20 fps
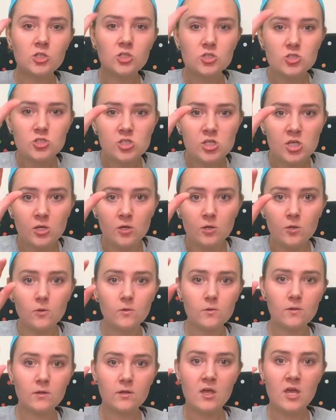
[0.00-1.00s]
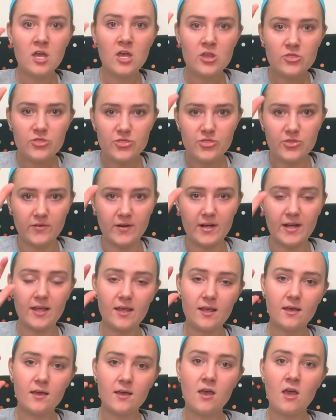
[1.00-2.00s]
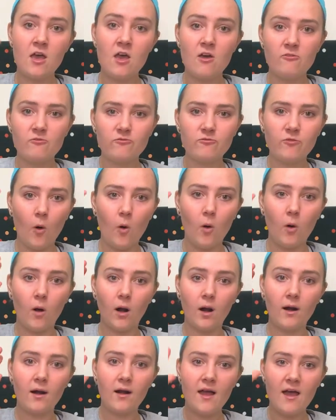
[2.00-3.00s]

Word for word: two, three, four,